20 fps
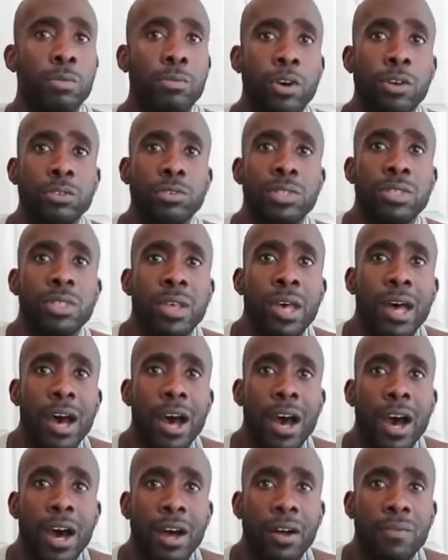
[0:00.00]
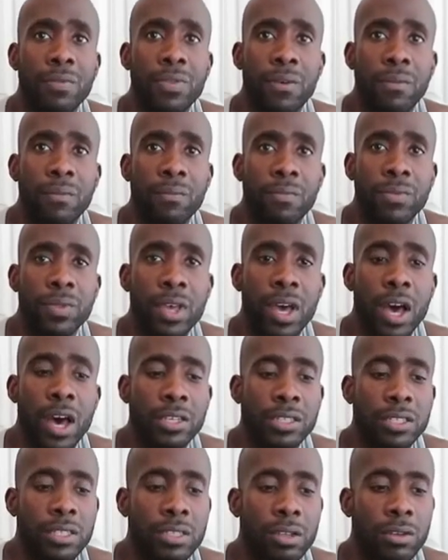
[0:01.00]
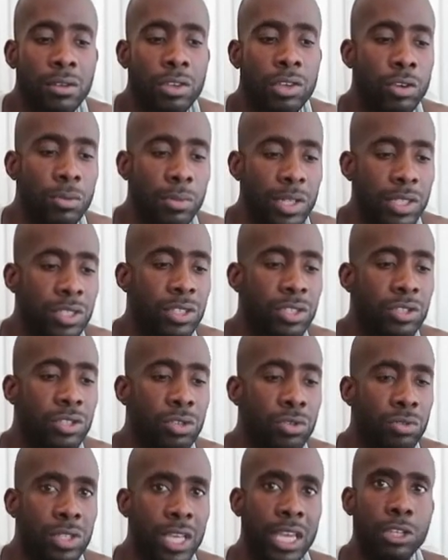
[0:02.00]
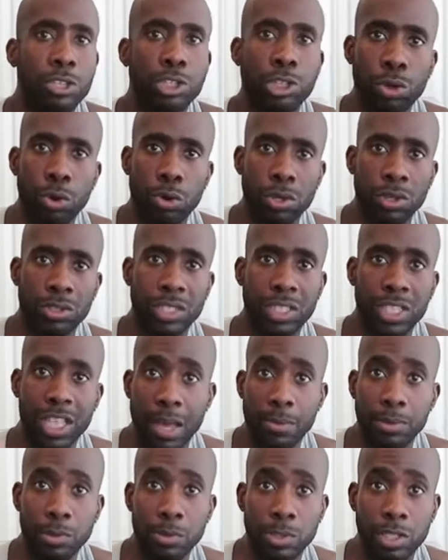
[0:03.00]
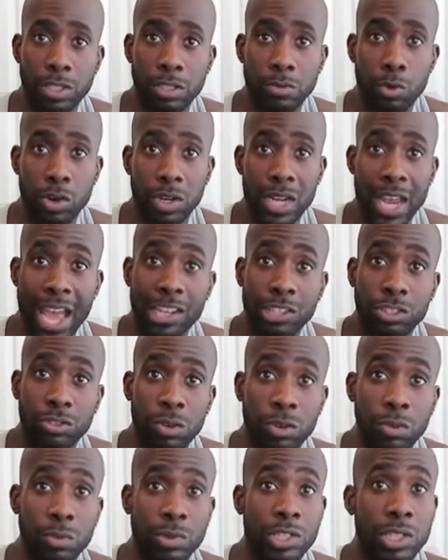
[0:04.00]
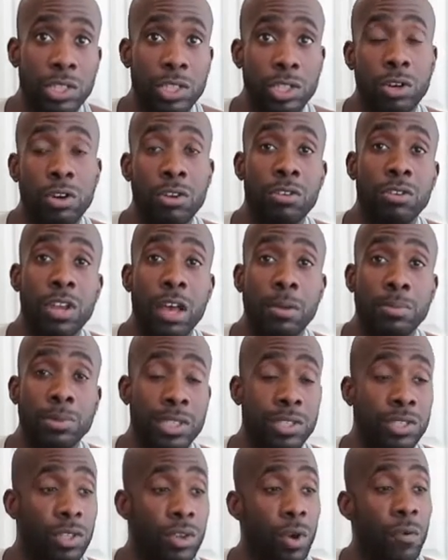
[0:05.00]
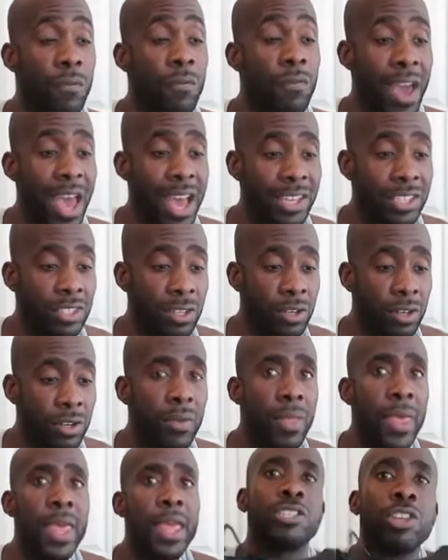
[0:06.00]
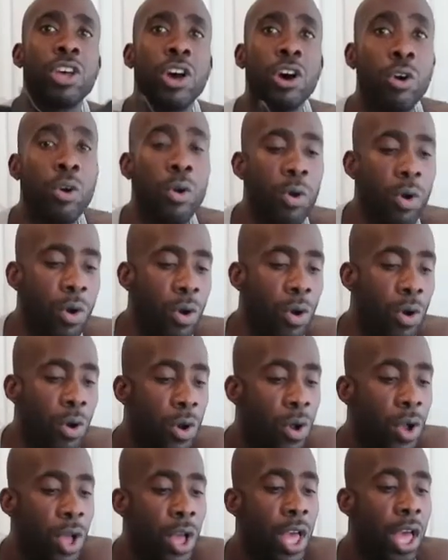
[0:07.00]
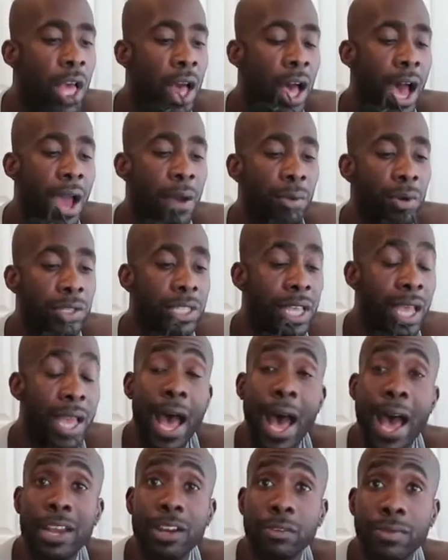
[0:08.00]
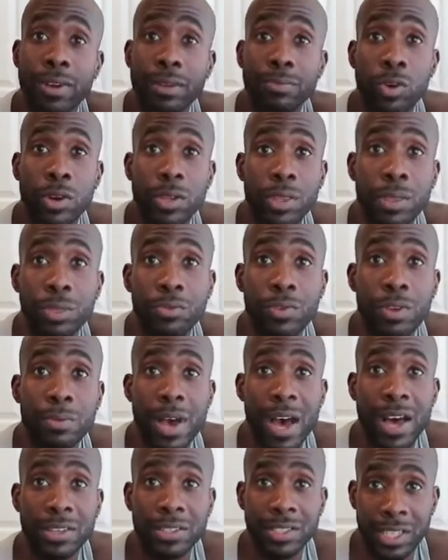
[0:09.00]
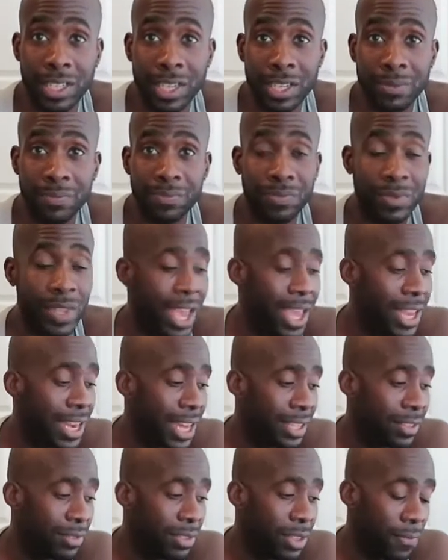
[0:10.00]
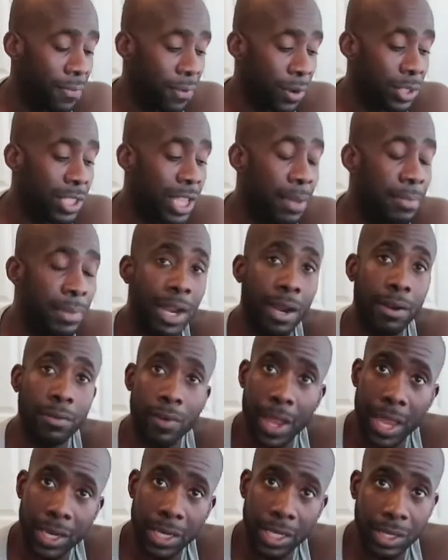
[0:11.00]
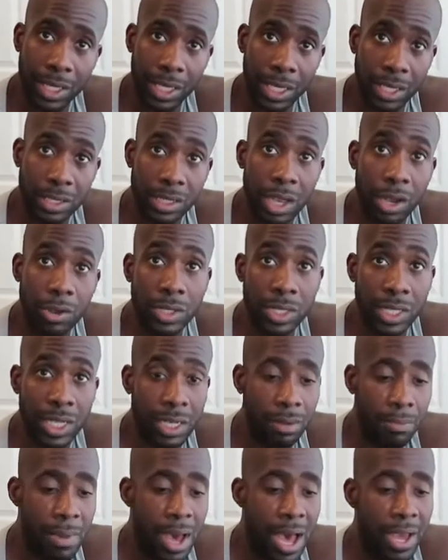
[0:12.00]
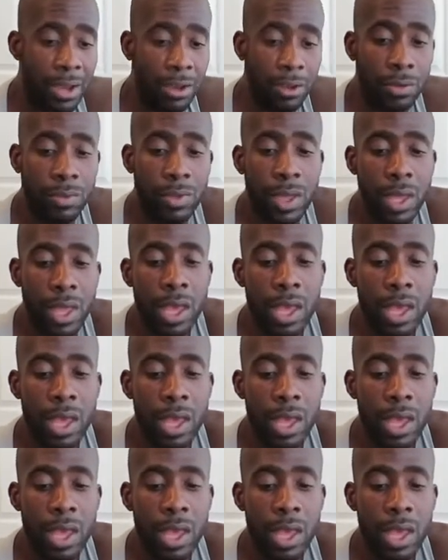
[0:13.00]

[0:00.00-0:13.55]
promotes us humans to take shorter steps, which is more natural, which in turn helps us to go faster. So I will say I don't run more than 3 miles in it. And the first time that I ran in these, I only did 1 mile.